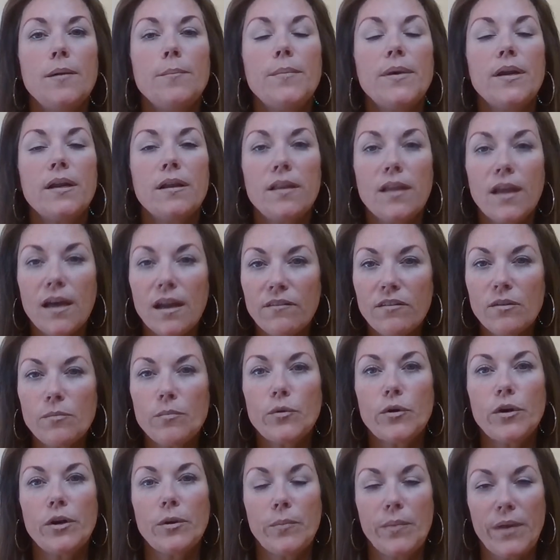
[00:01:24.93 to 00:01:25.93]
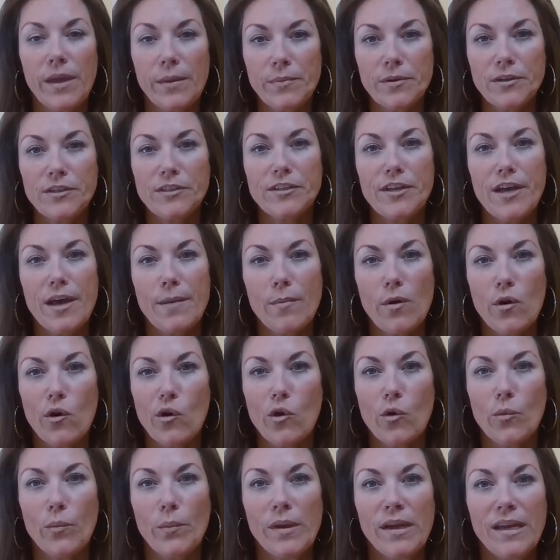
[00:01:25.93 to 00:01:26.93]
But a lot of important papers come
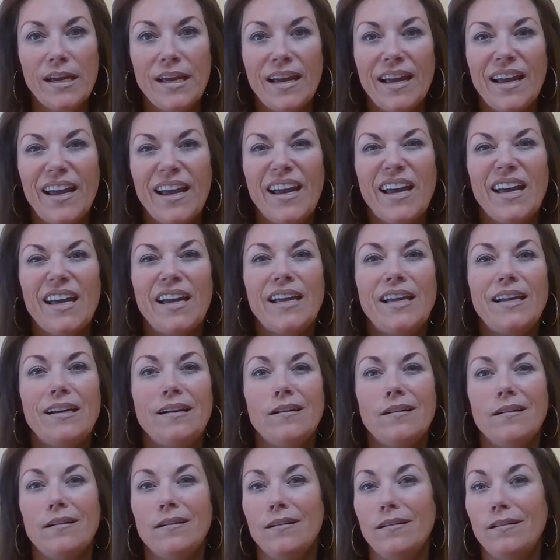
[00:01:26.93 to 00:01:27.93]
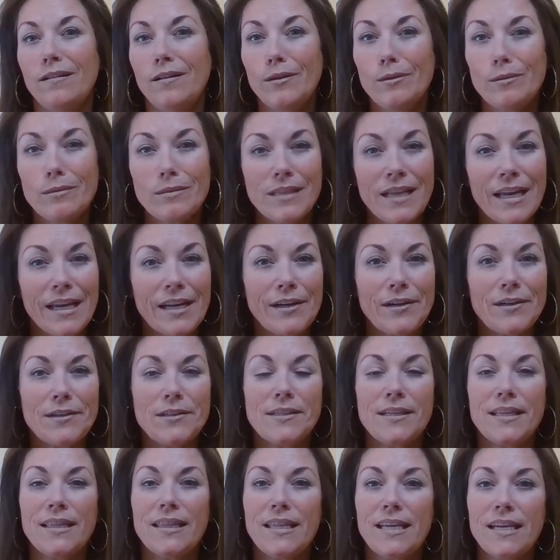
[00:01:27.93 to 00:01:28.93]
home, and
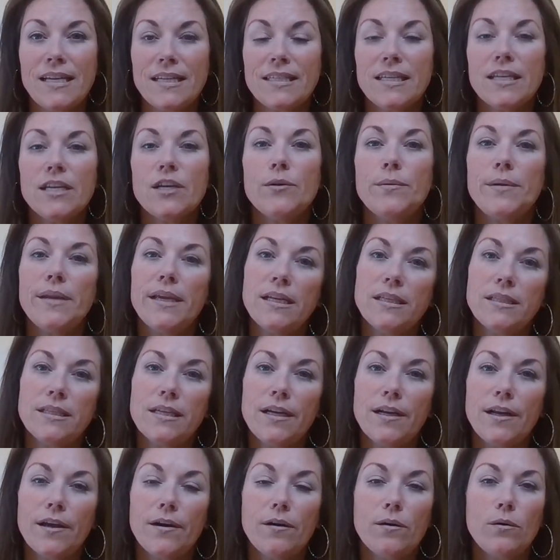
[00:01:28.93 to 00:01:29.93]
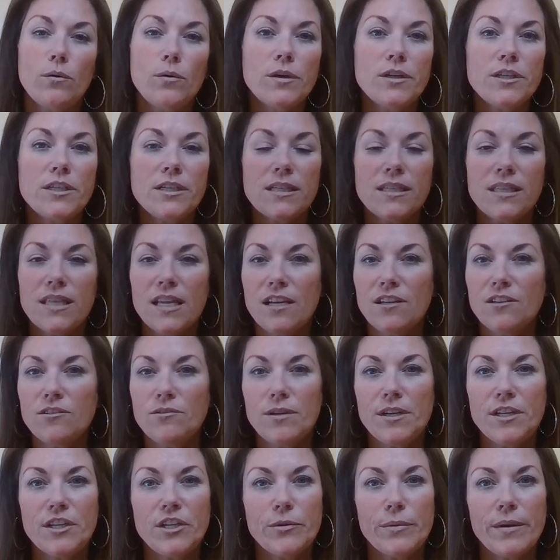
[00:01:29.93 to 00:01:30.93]
newsletters and things that you need to know, or just things you
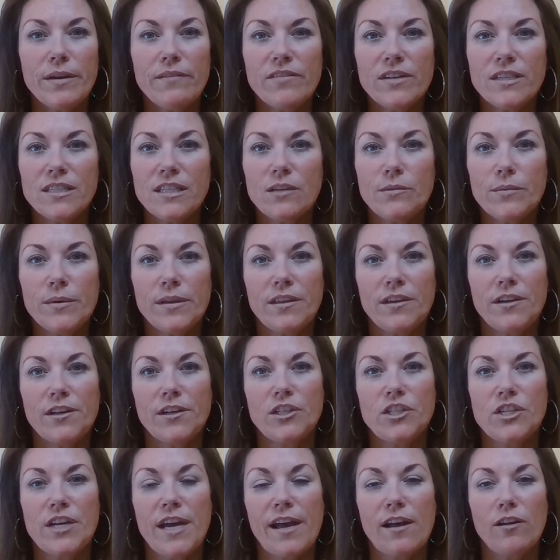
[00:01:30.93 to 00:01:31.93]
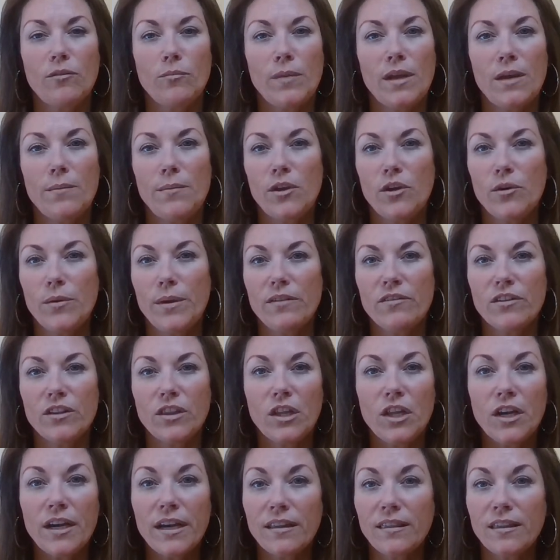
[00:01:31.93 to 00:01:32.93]
need to revisit with your child. Maybe you
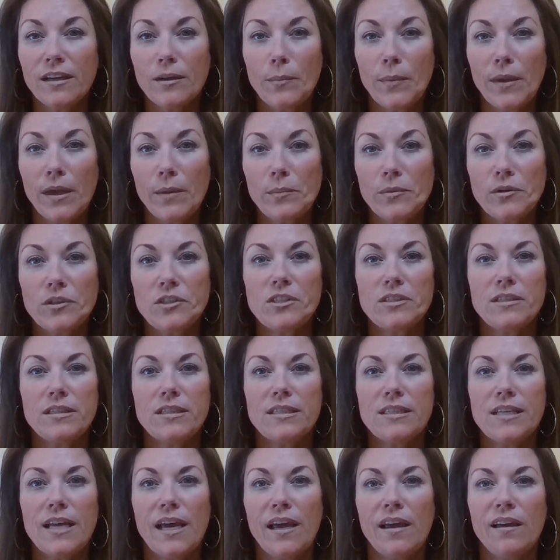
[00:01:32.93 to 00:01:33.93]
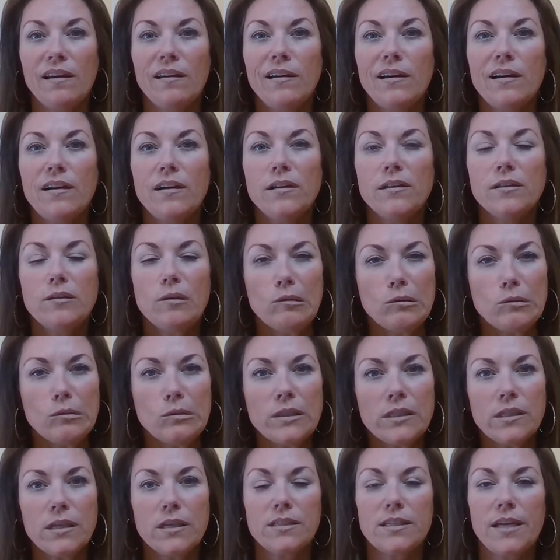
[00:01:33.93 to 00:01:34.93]
even look at their papers and say, ooh,
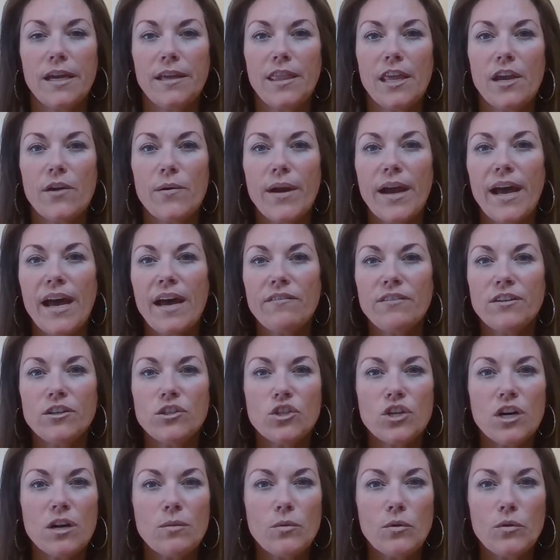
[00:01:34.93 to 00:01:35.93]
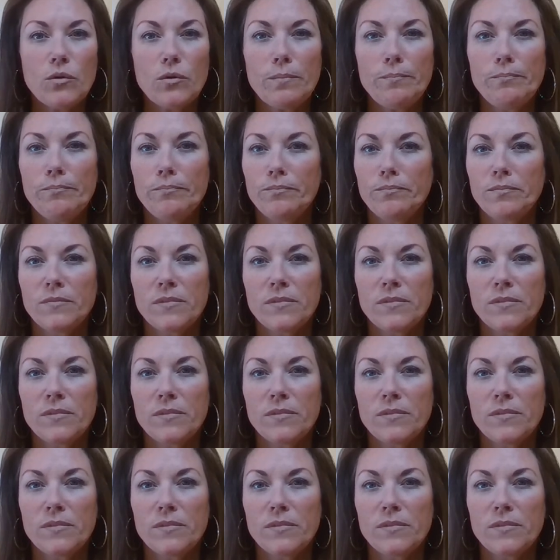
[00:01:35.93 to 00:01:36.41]
it looks like they were having trouble,